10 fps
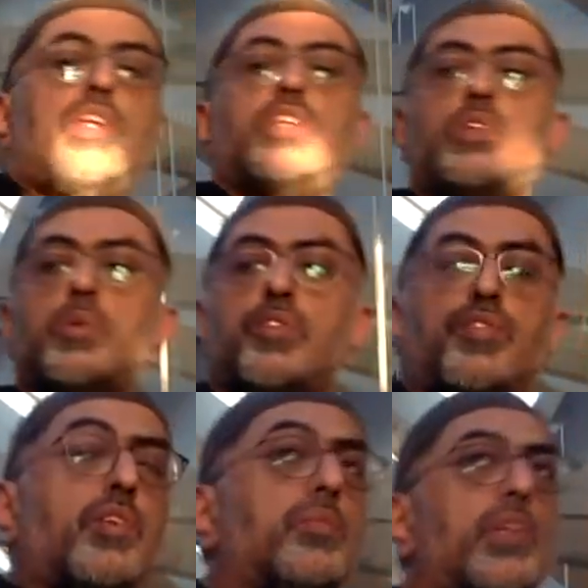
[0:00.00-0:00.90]
they knew
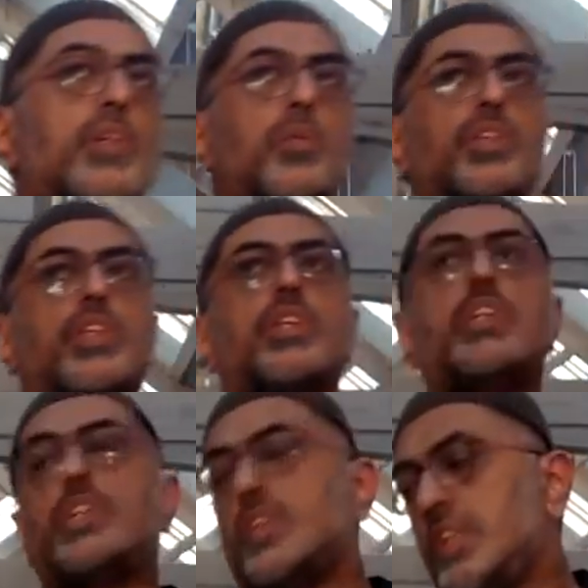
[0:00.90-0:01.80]
from what they
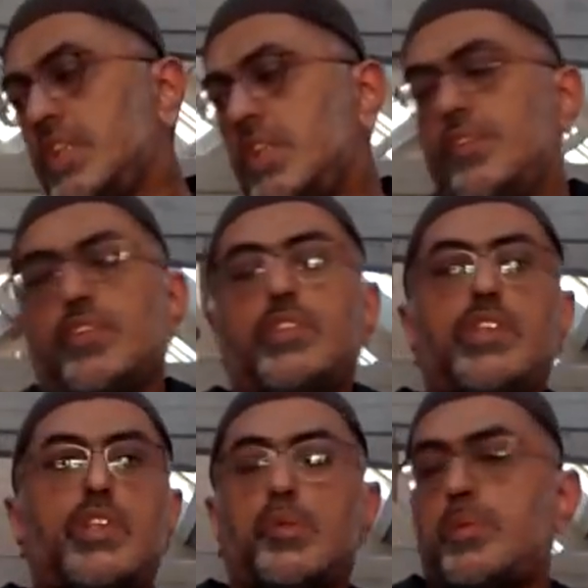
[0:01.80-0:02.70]
heard of the
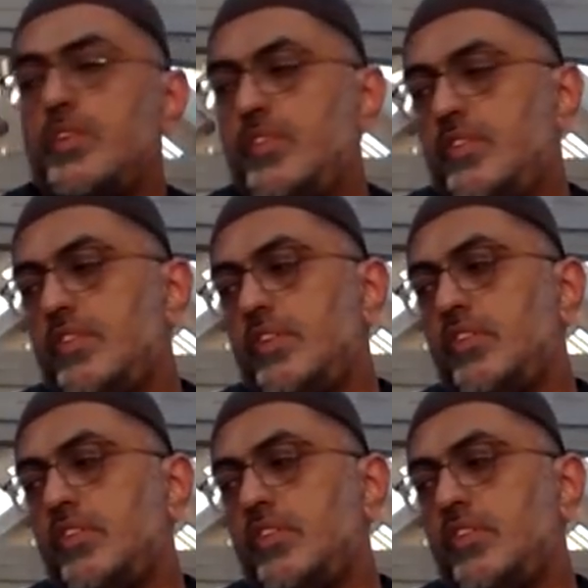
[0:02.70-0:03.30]
reading of the Prophet.